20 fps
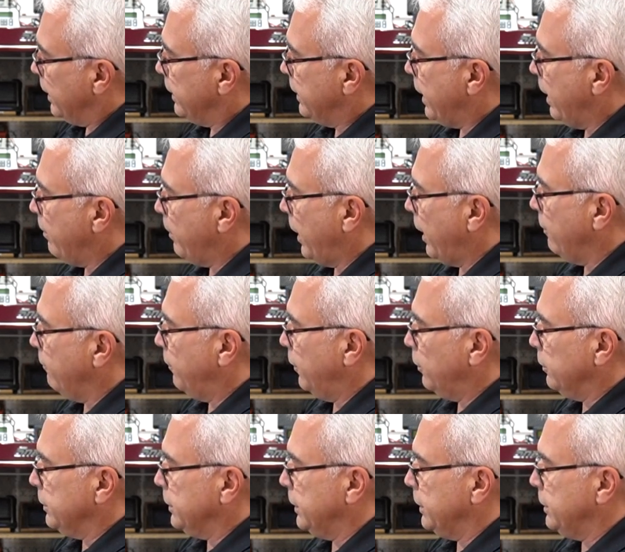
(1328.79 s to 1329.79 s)
that my
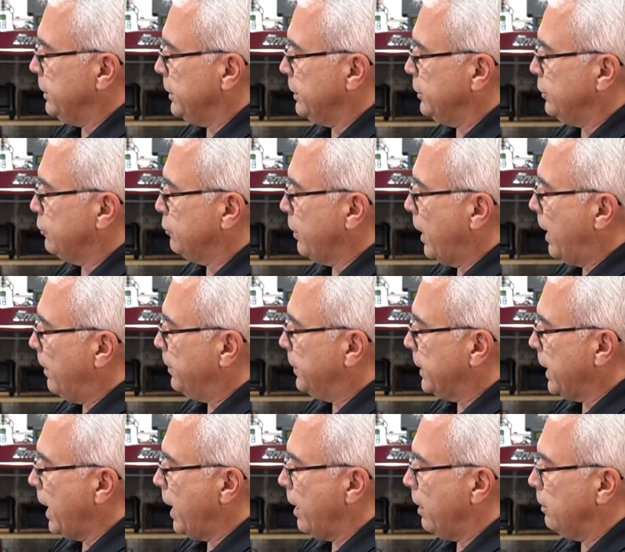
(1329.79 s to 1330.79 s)
voltage is dropped
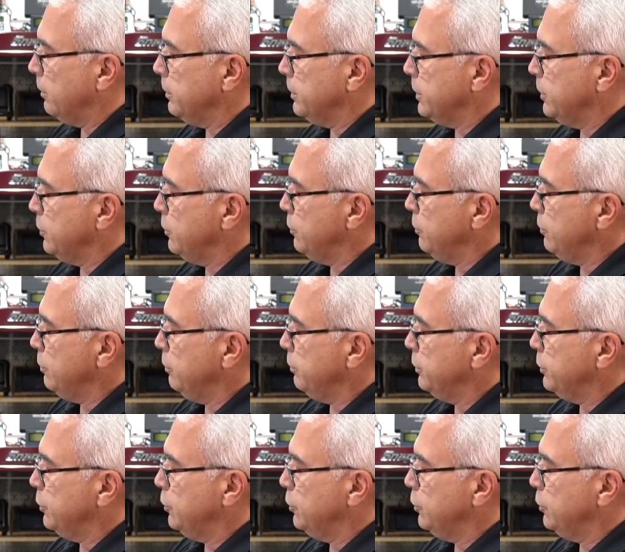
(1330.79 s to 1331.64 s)
down to